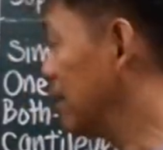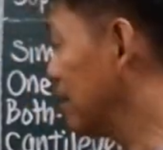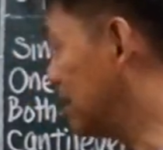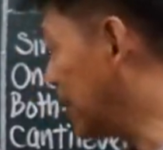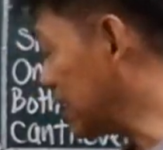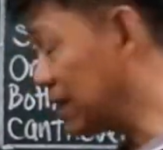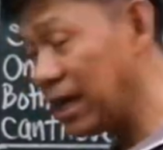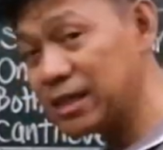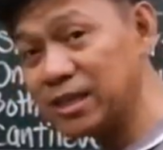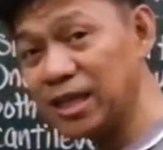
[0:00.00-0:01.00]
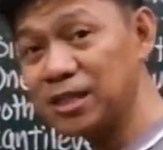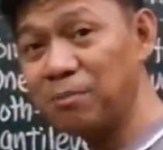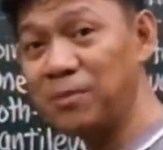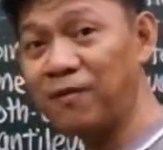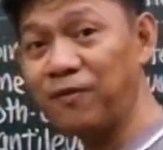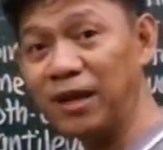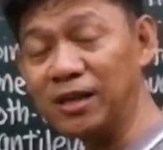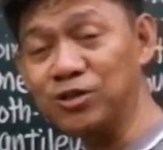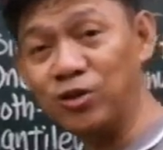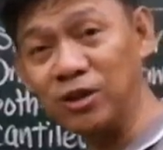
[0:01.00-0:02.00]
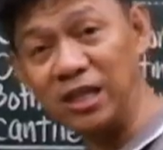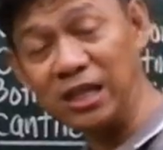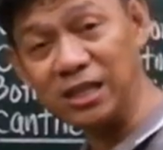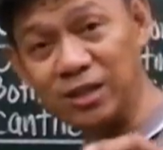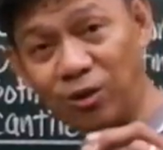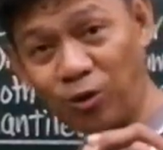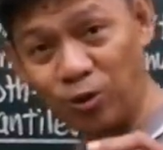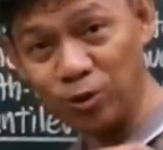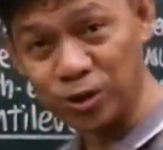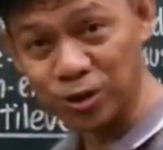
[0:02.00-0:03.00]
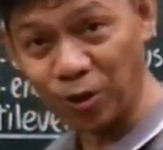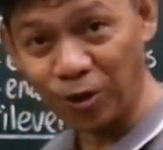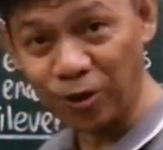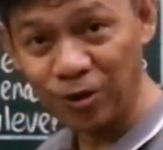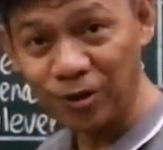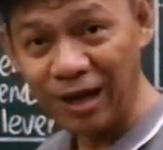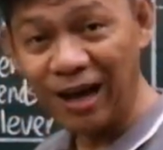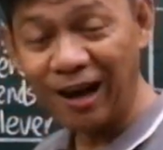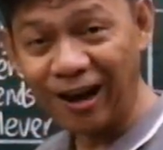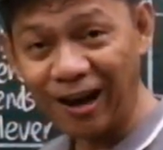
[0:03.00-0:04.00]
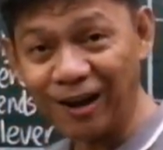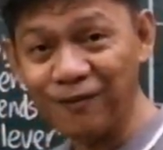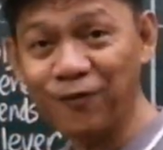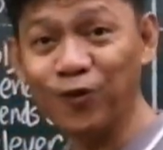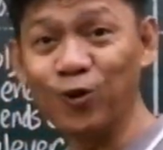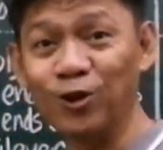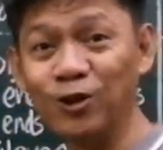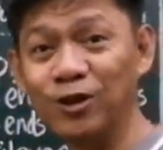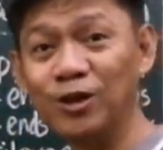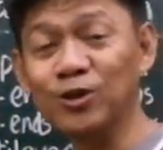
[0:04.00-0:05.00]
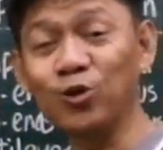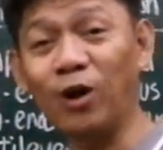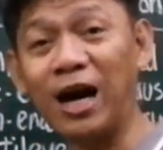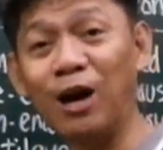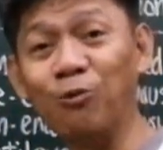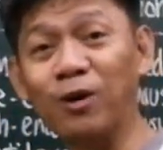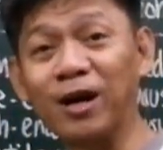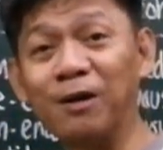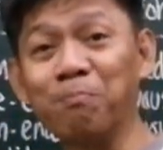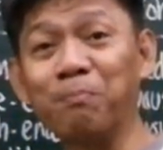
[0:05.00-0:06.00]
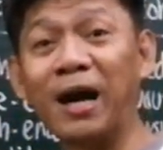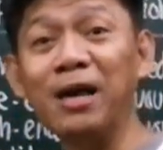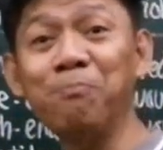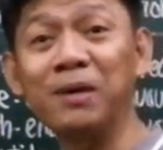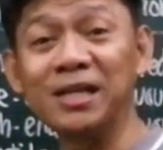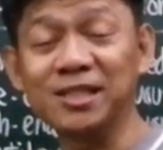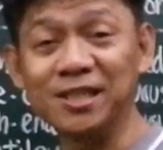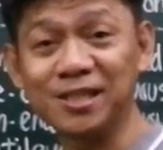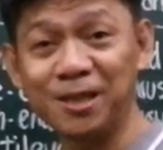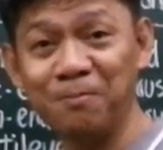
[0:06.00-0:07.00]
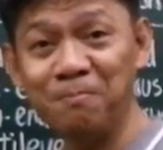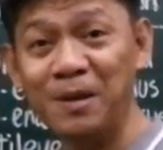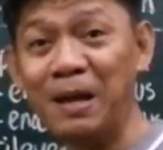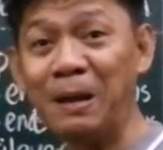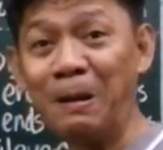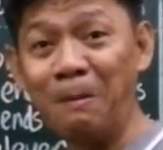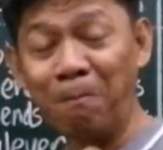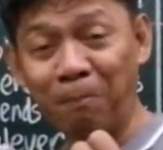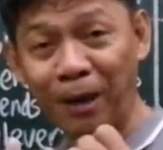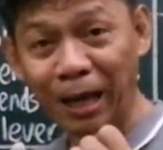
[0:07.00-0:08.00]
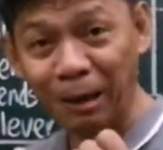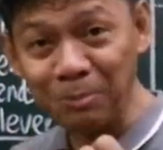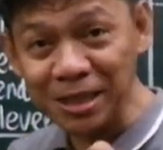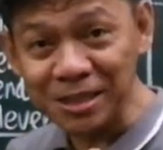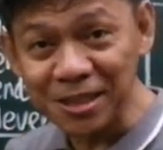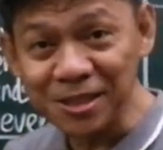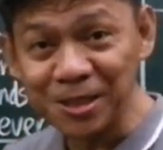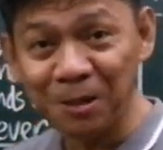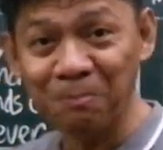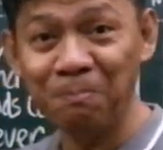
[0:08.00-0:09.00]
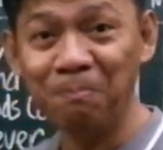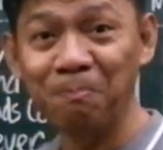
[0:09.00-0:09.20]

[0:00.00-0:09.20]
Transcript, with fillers: that excessive deflection is also harmful to our piping system, plumbing system,